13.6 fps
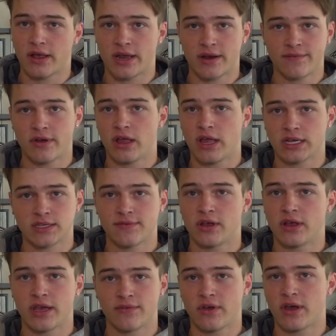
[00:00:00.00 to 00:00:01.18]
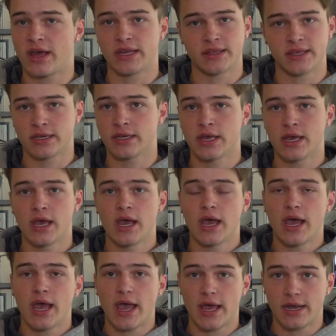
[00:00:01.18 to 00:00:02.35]
NFL, XFL, AFL, anything.
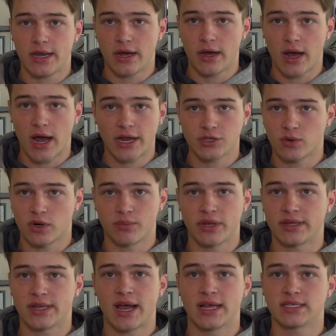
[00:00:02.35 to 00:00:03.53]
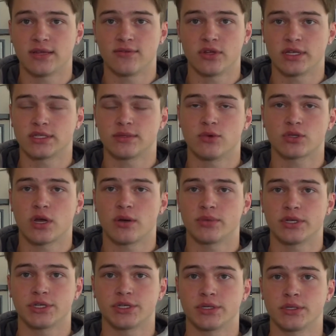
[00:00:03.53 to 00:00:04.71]
And I just want to play at the highest level against the most competition.